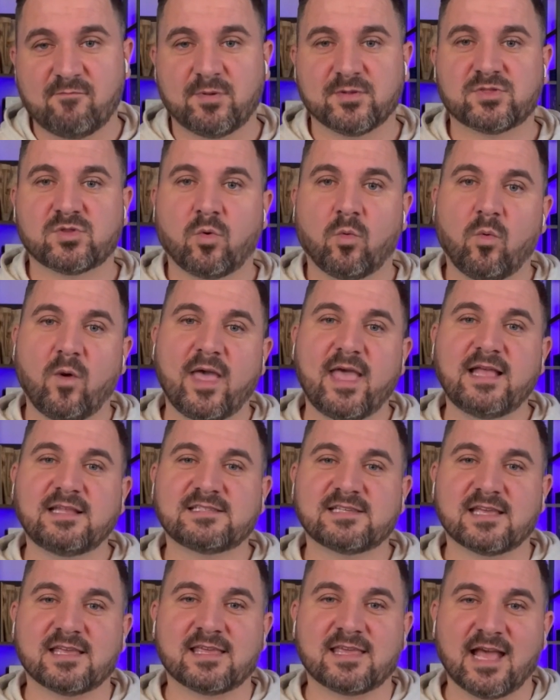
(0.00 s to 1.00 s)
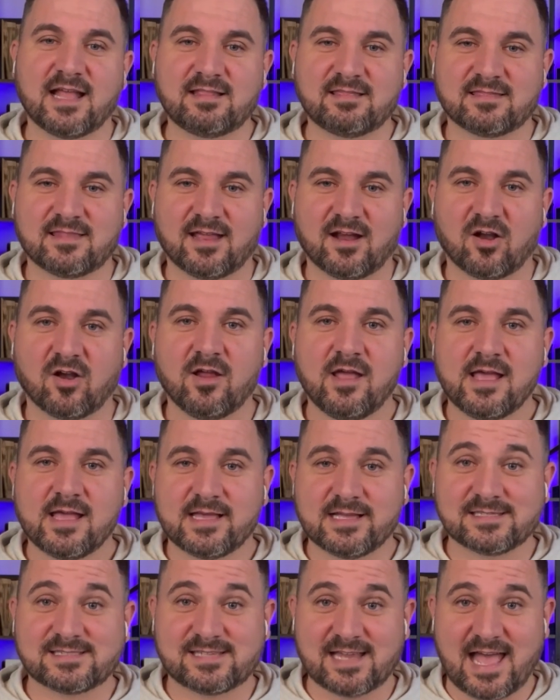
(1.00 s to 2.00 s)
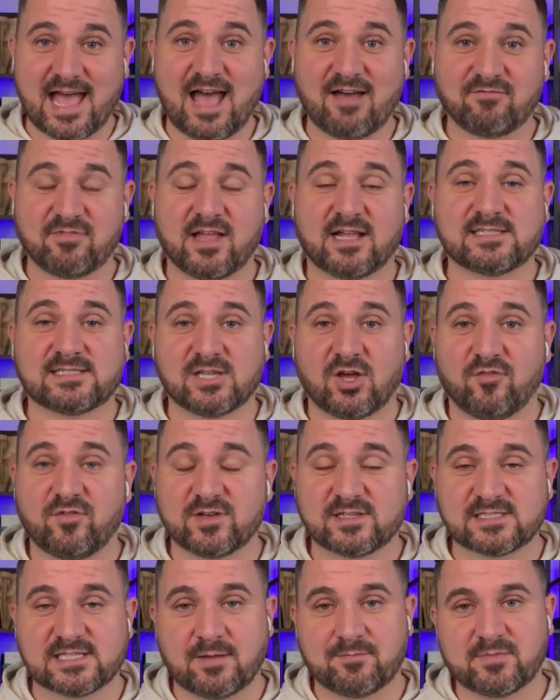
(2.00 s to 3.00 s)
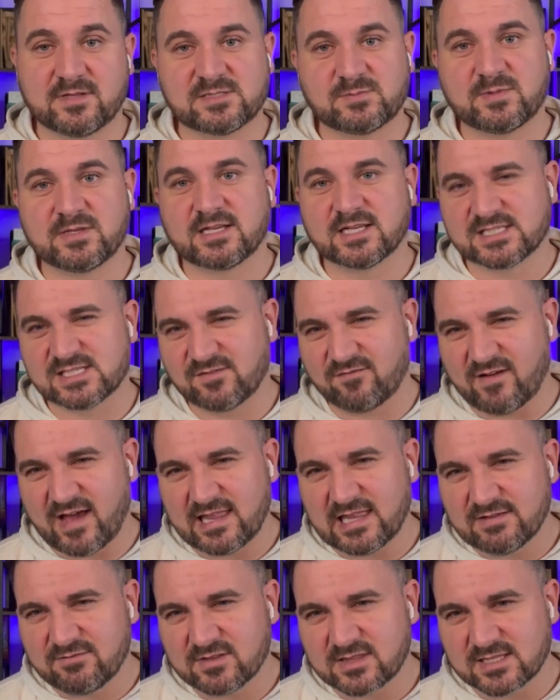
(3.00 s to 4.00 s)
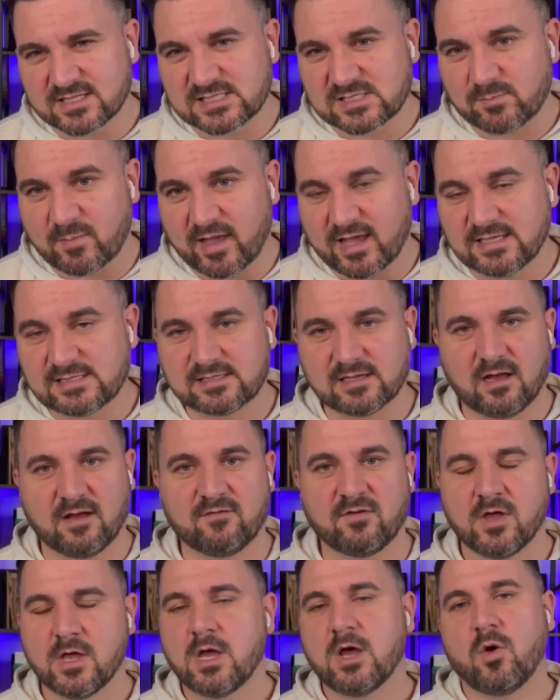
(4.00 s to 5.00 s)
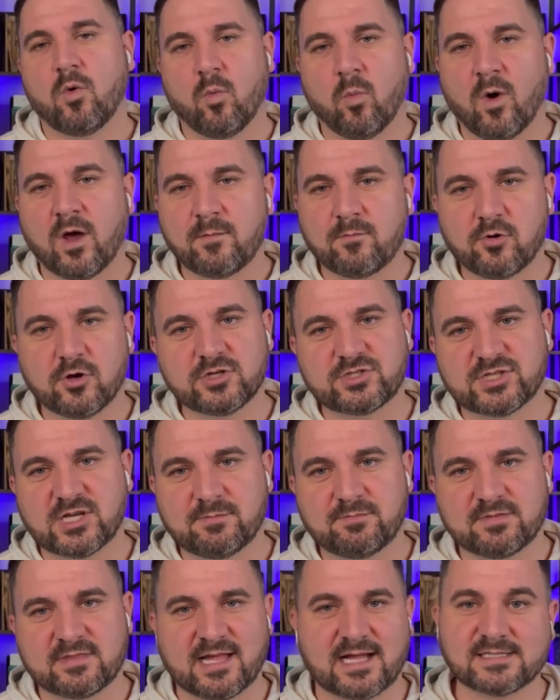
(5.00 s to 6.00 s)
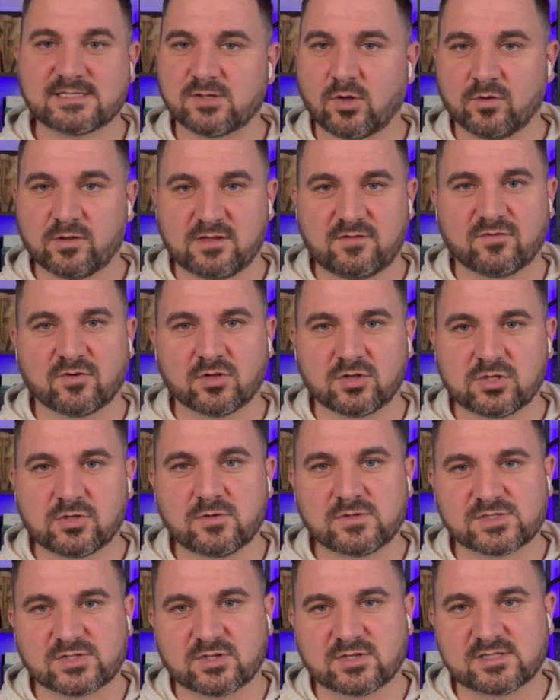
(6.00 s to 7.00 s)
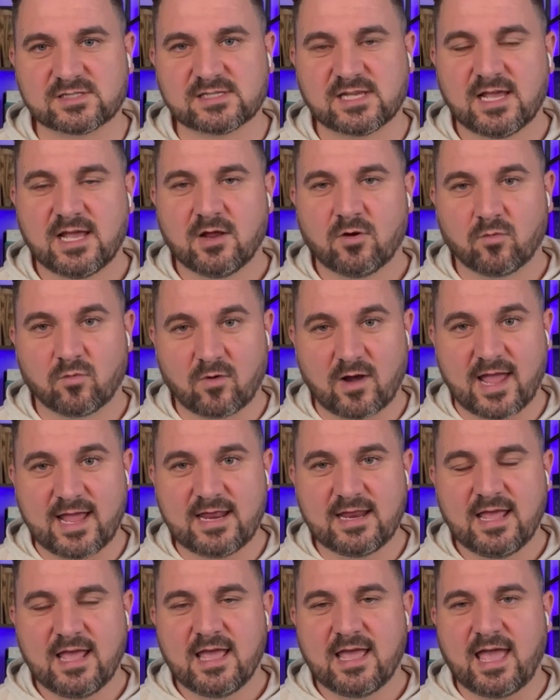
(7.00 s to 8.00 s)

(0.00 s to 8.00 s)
But the way to get there is to have that self-acceptance, because if I live in this space of 1 push-up, that's only for losers, right?